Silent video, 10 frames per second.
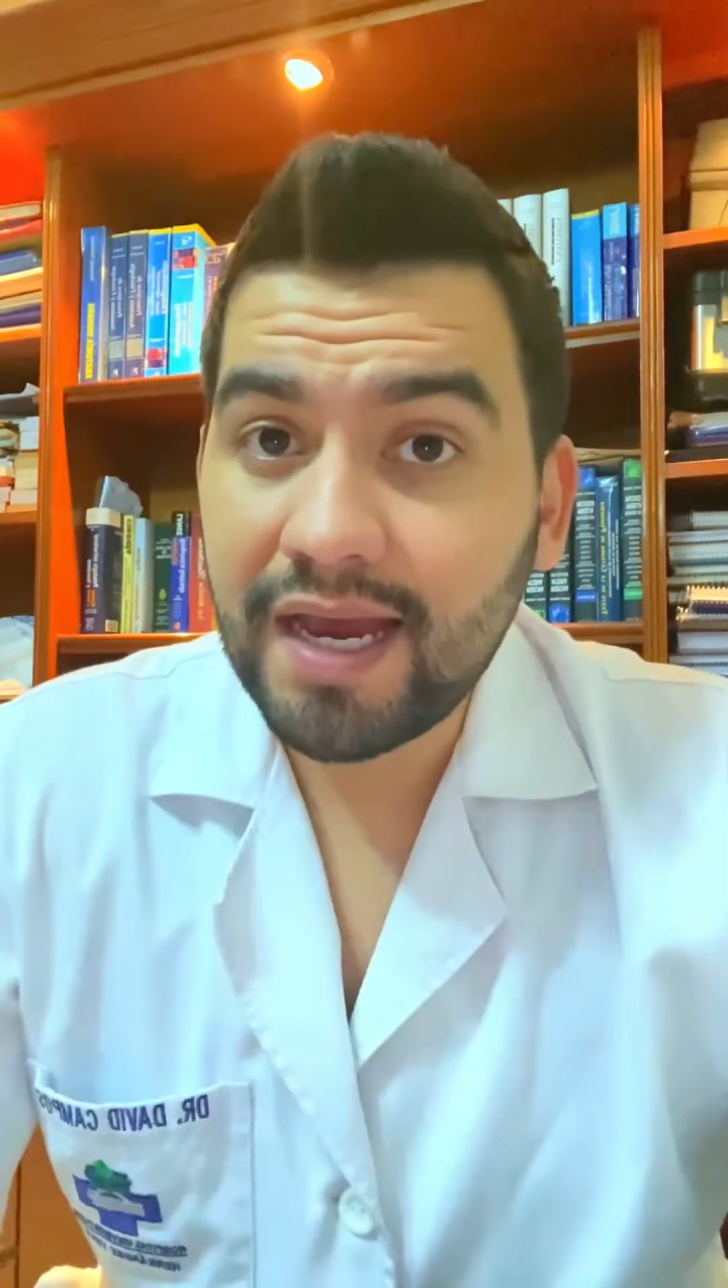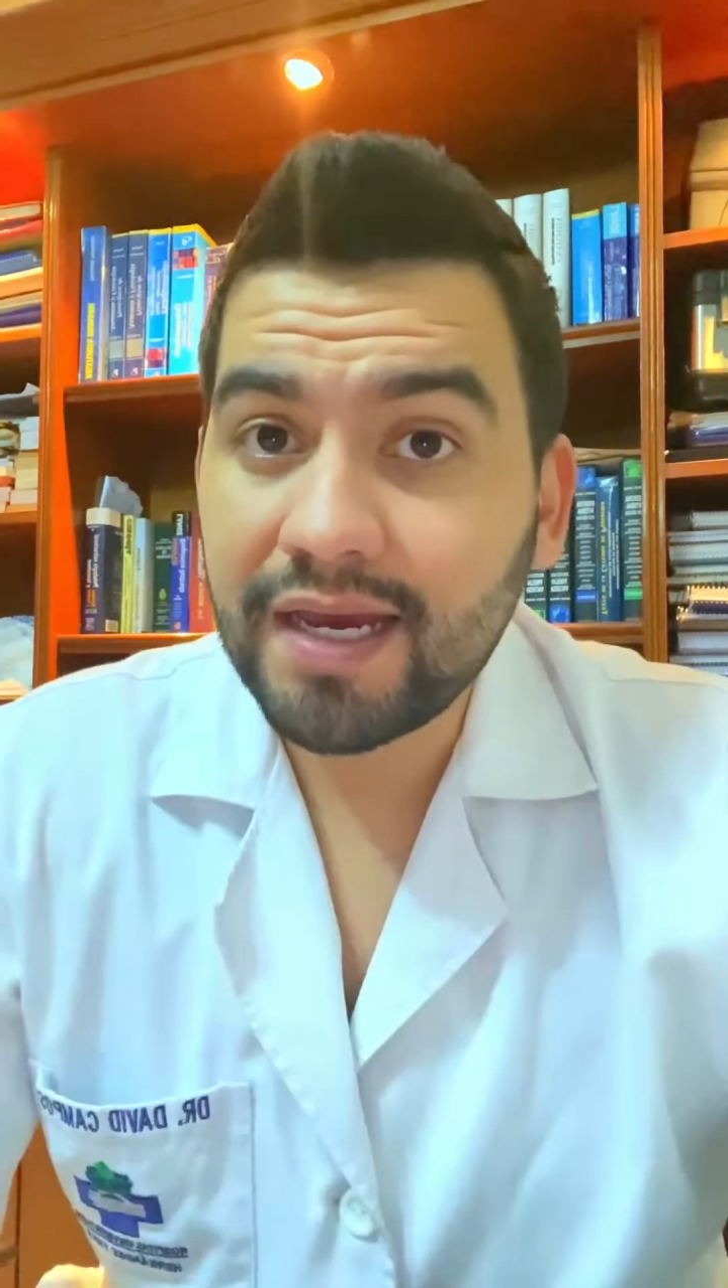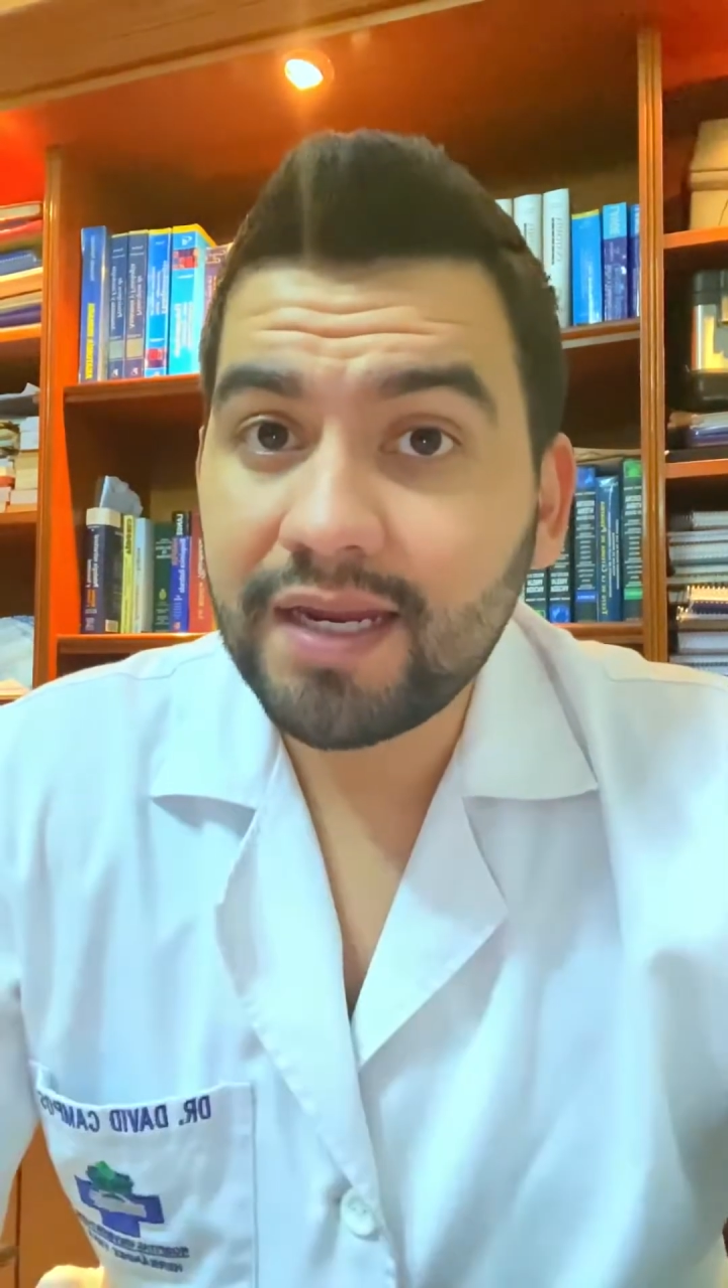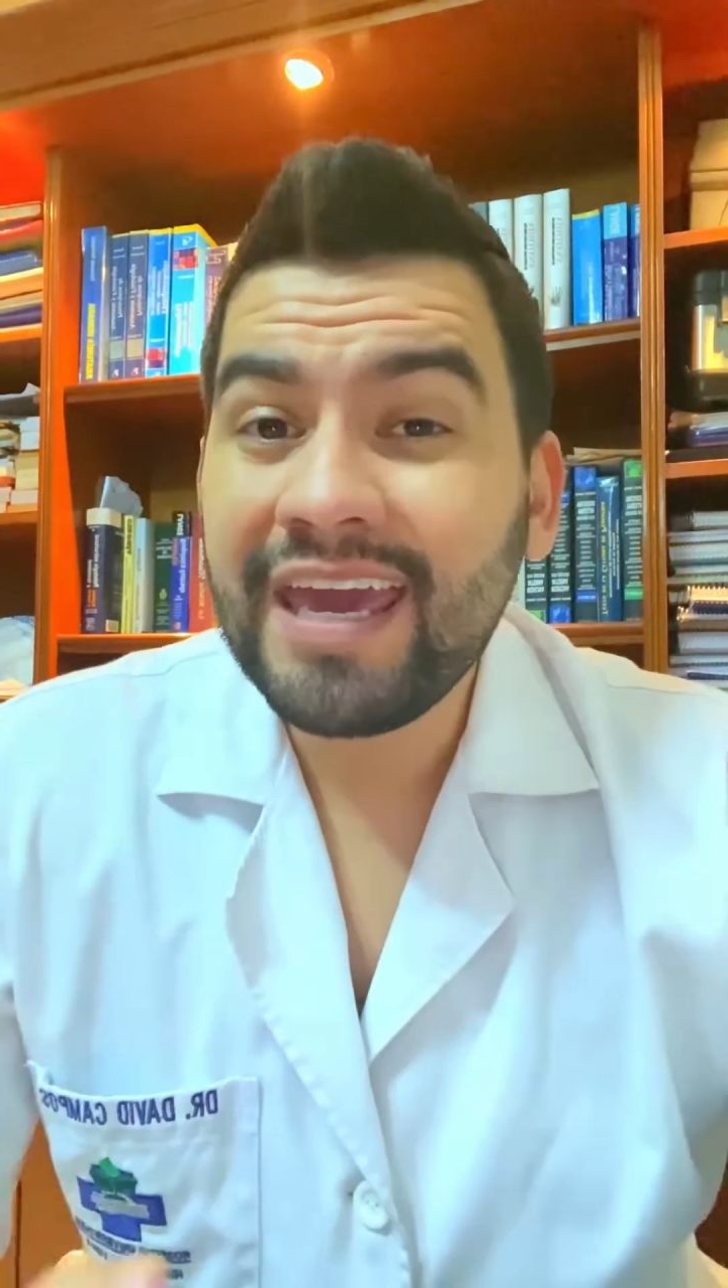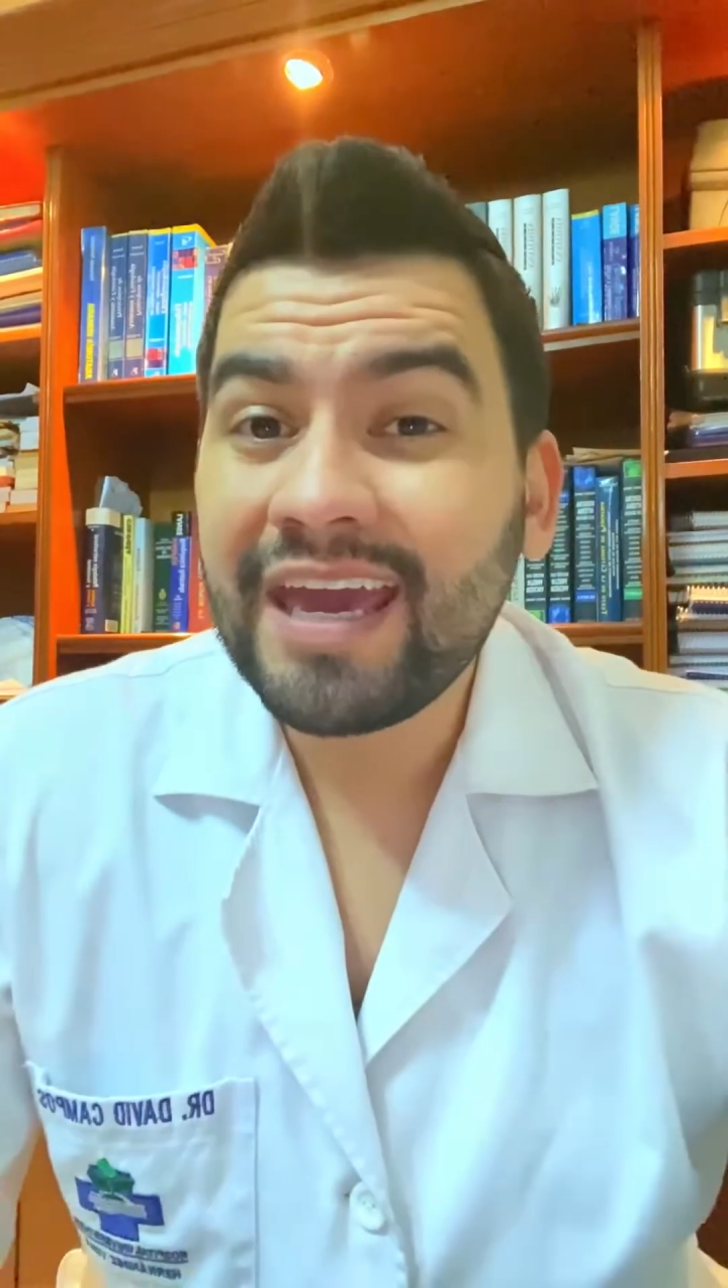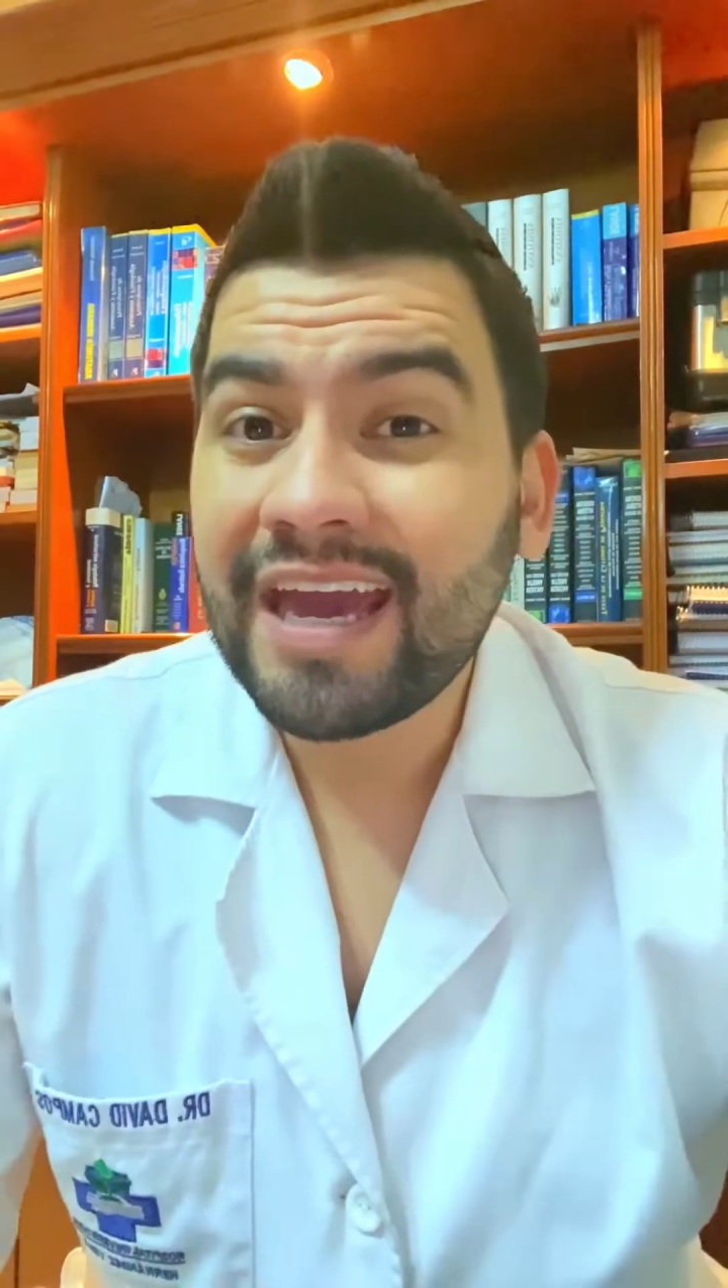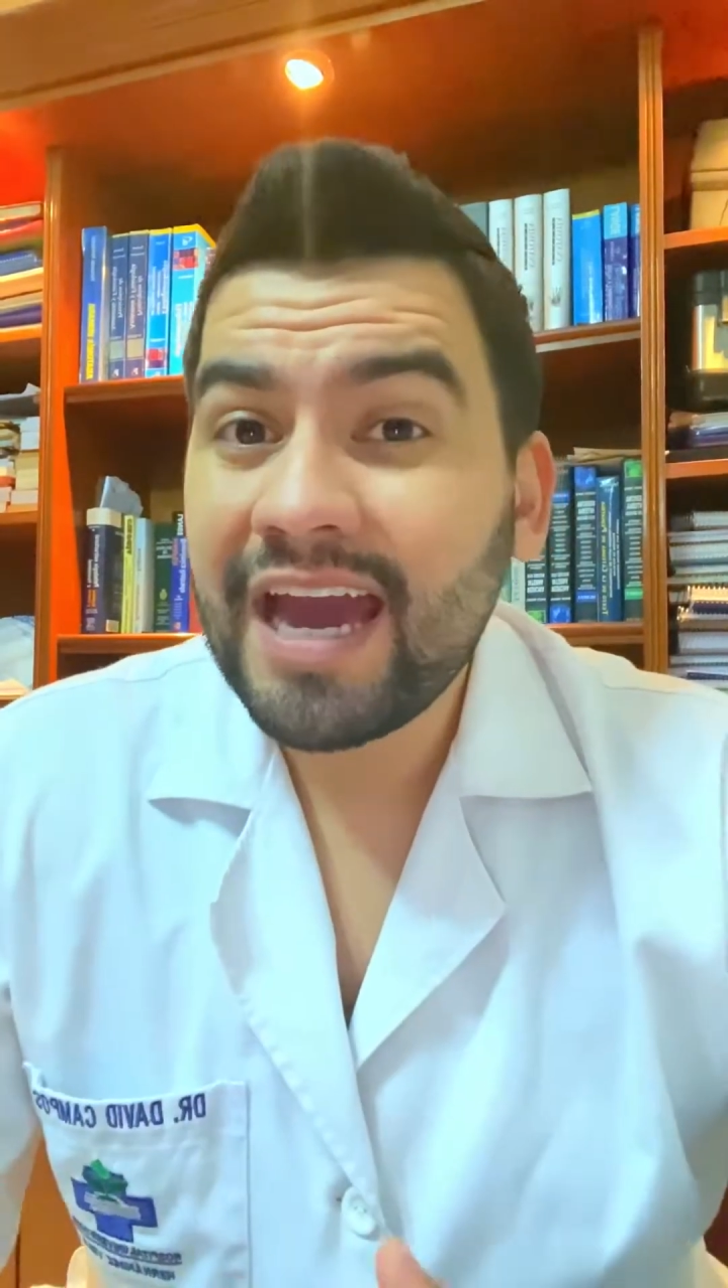blood.